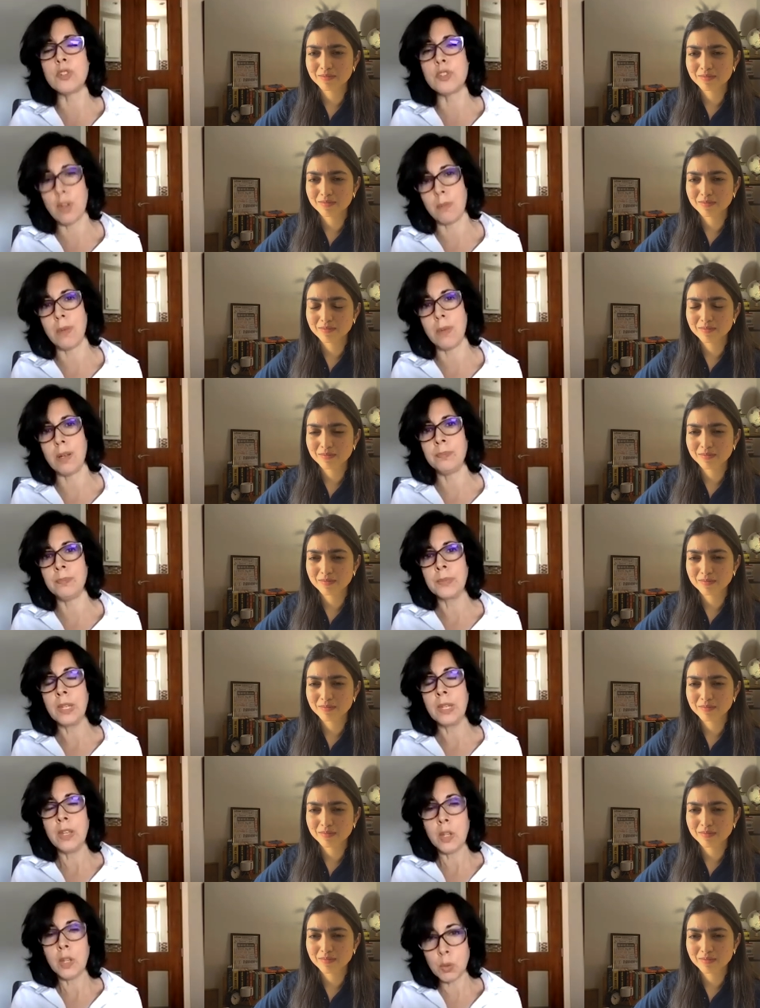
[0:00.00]
Speaker 1: drama,
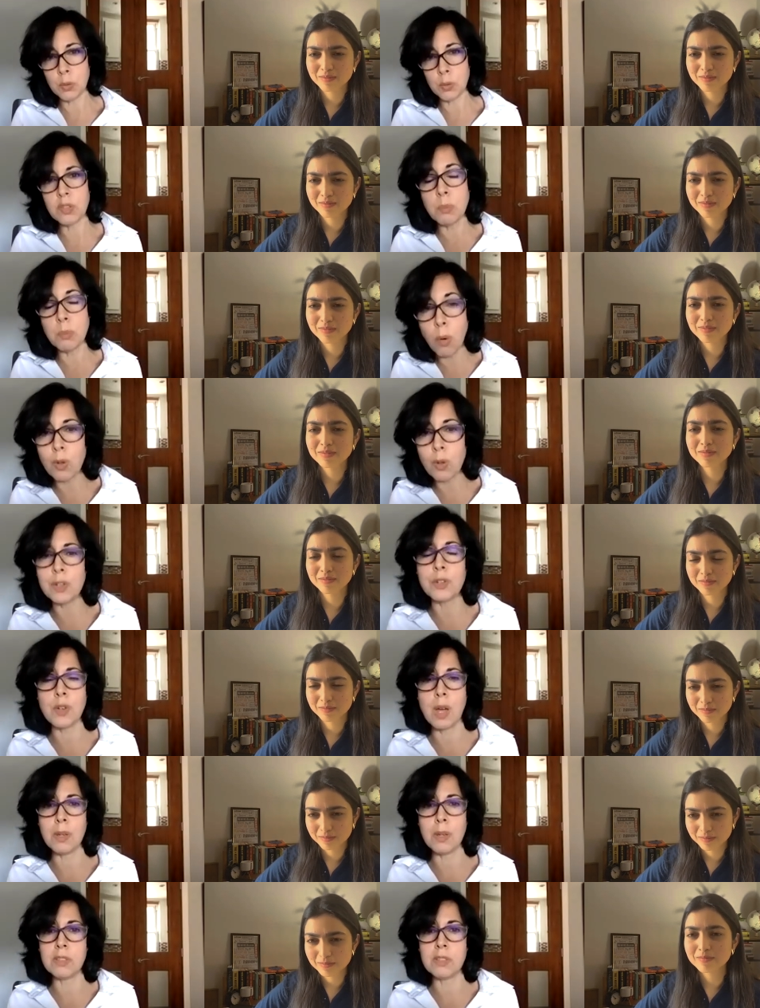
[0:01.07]
you know, the small
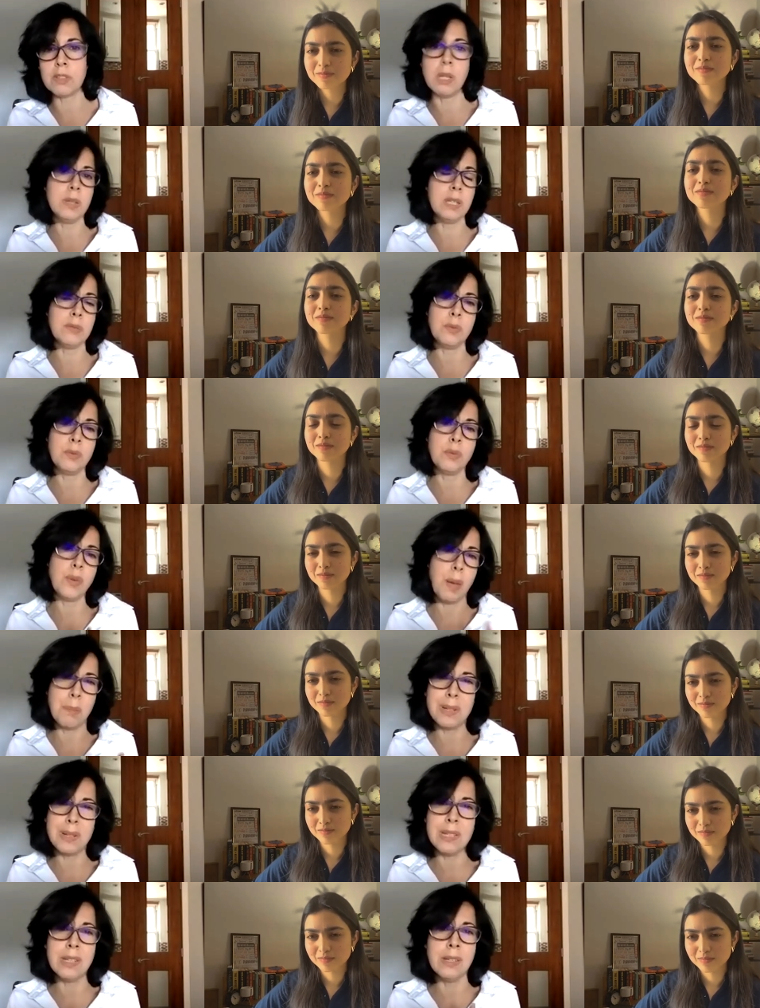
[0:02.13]
dramas, maybe even
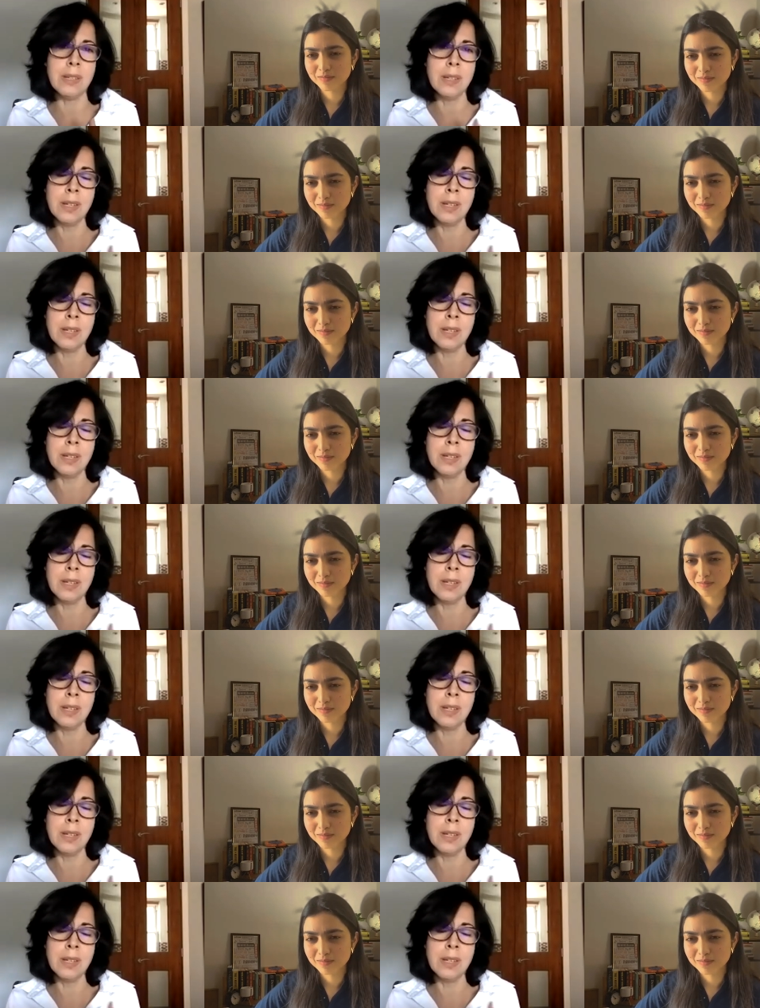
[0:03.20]
family